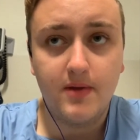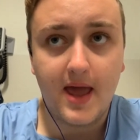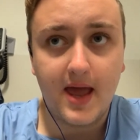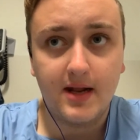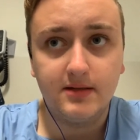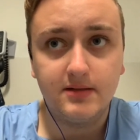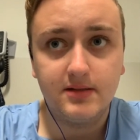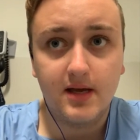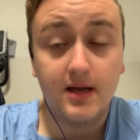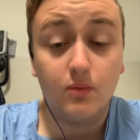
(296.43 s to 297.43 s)
And
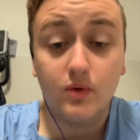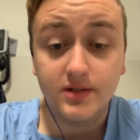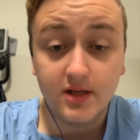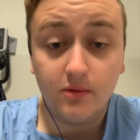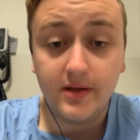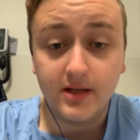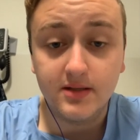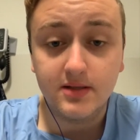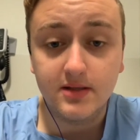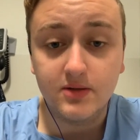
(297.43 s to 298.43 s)
what settlement
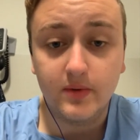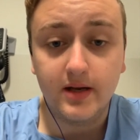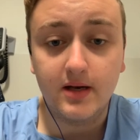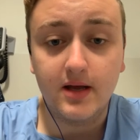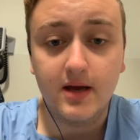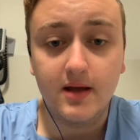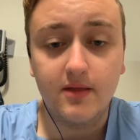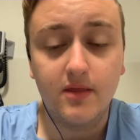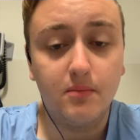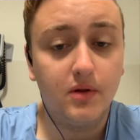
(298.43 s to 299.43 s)
is when
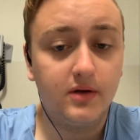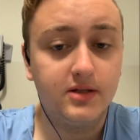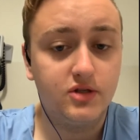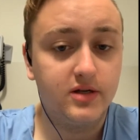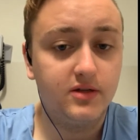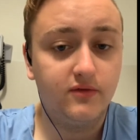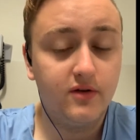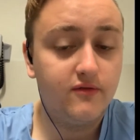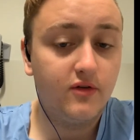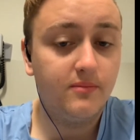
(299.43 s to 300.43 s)
the block is
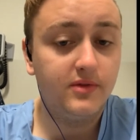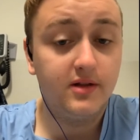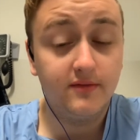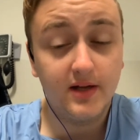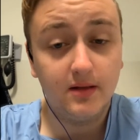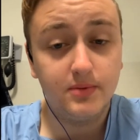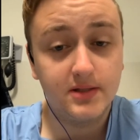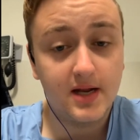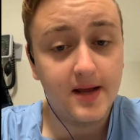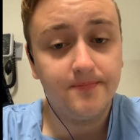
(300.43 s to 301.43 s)
transferred from the
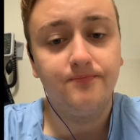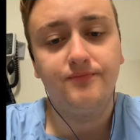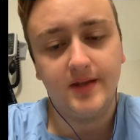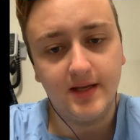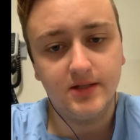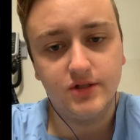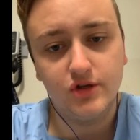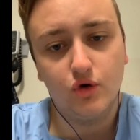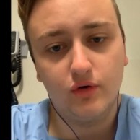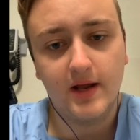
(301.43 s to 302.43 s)
developer's name into
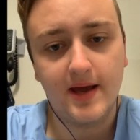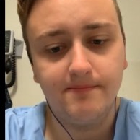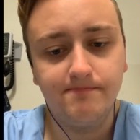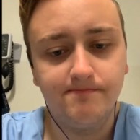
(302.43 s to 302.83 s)
your name.